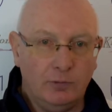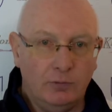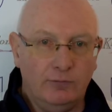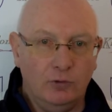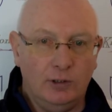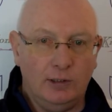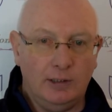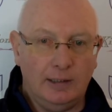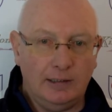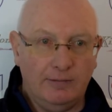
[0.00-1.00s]
we've got
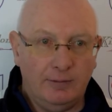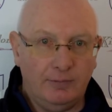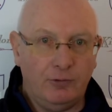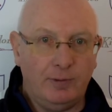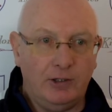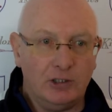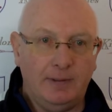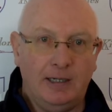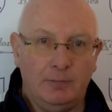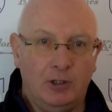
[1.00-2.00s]
to give them every bit of
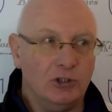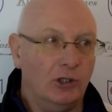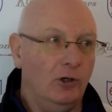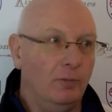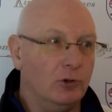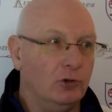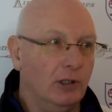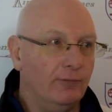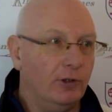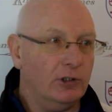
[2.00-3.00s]
respect, but it's a great
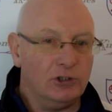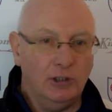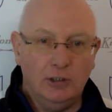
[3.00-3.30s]
opportunity for us